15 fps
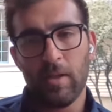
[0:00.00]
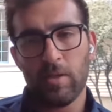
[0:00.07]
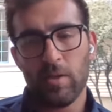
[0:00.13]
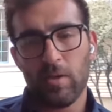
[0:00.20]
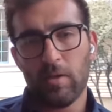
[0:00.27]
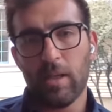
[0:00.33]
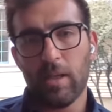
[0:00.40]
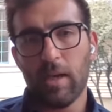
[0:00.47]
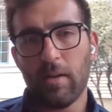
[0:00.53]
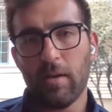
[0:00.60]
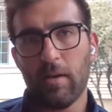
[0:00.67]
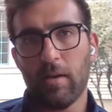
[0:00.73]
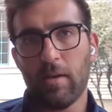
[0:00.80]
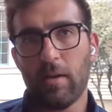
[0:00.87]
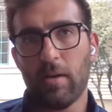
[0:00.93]
sort of like
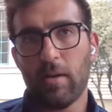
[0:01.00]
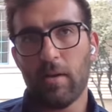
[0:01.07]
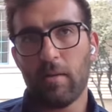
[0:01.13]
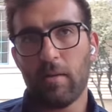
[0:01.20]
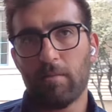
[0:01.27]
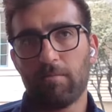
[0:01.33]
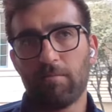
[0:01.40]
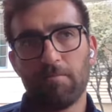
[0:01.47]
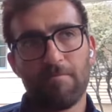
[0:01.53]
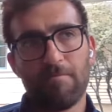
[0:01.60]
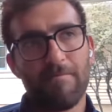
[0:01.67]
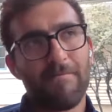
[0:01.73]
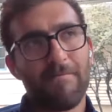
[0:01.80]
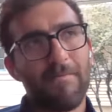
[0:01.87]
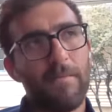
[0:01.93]

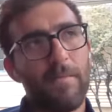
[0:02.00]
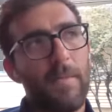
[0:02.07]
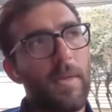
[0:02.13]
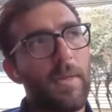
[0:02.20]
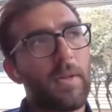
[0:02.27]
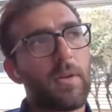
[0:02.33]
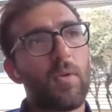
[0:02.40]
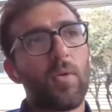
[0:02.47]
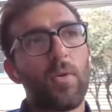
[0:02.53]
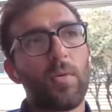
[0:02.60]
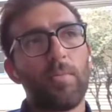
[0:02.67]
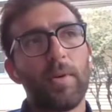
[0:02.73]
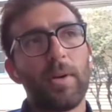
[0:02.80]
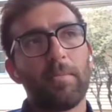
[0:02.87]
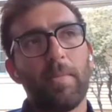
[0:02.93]
the
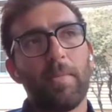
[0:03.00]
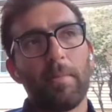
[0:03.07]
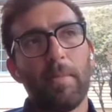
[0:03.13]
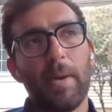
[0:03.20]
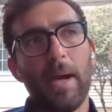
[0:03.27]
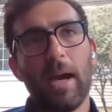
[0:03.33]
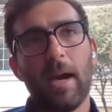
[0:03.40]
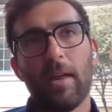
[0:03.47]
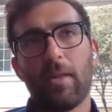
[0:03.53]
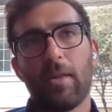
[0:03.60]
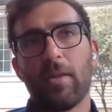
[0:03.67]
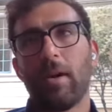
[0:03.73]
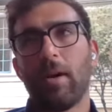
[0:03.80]
corporate path